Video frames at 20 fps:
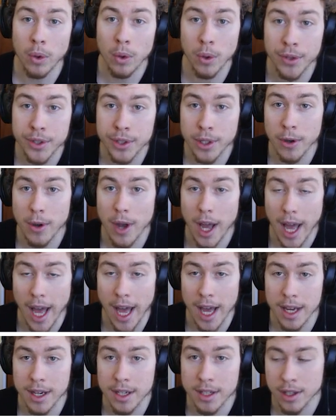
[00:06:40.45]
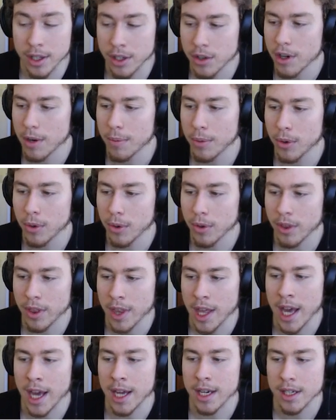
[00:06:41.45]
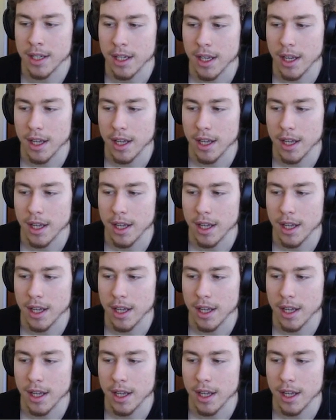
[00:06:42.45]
also add the triple that